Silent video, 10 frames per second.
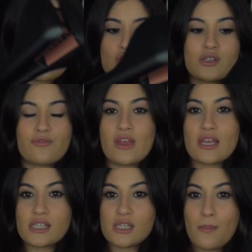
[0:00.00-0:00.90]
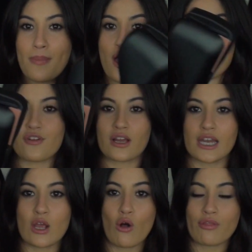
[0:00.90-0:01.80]
It just fits
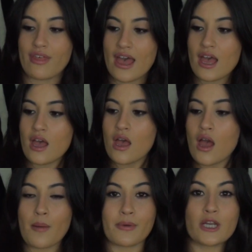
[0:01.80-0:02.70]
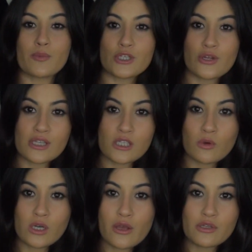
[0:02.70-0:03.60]
perfectly on there. I'm gonna be doing
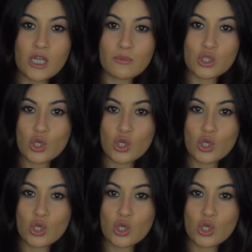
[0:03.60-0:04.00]
some close-up